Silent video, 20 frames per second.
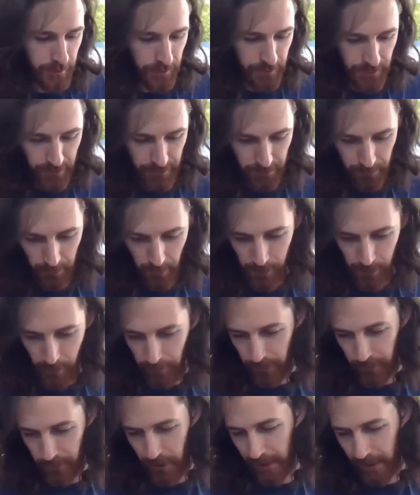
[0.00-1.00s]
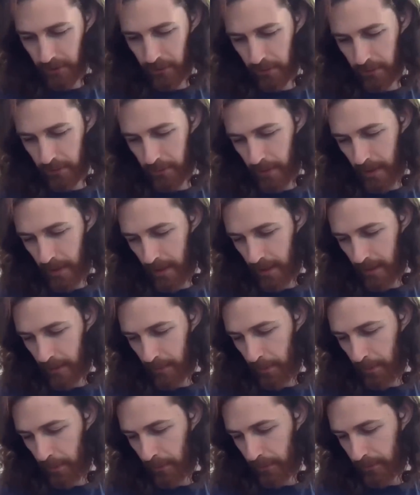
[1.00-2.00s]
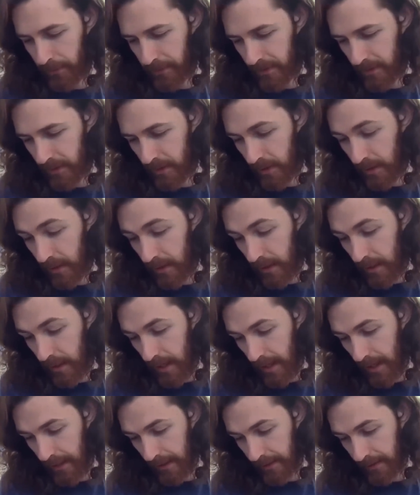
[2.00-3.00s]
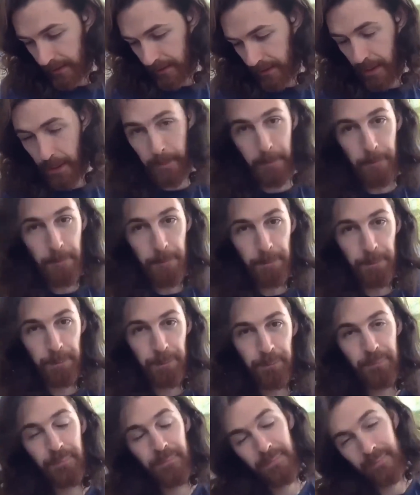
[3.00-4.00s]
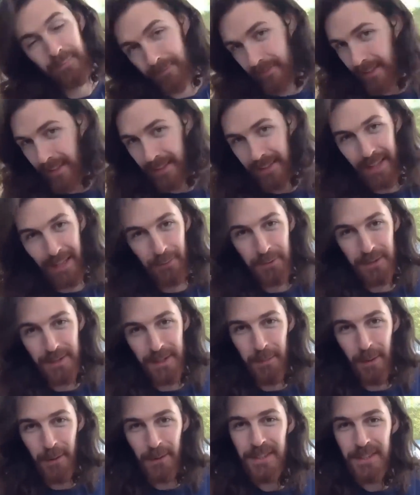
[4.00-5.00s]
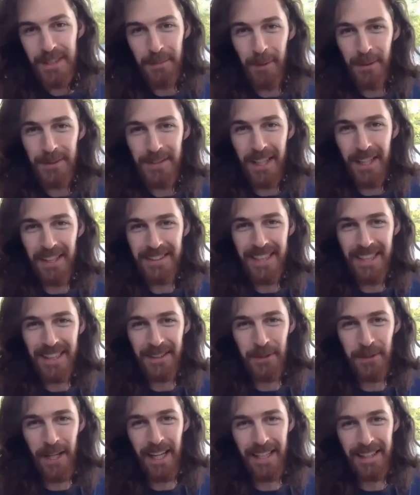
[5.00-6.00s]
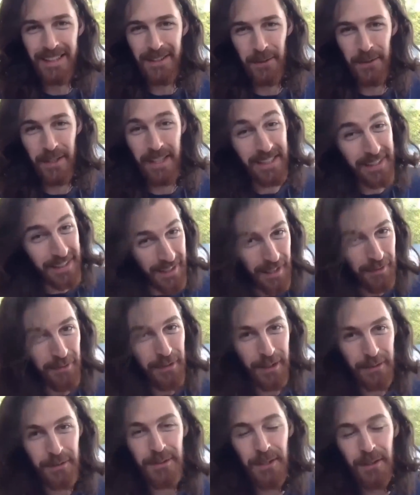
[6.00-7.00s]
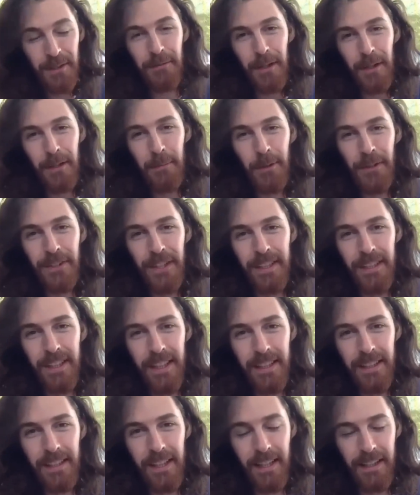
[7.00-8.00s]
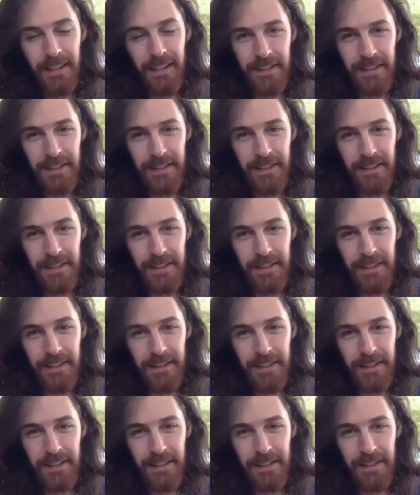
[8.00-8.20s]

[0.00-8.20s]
She's a beautiful track called The Bones. And that was the most contact we had. So it is, everything was done very much at a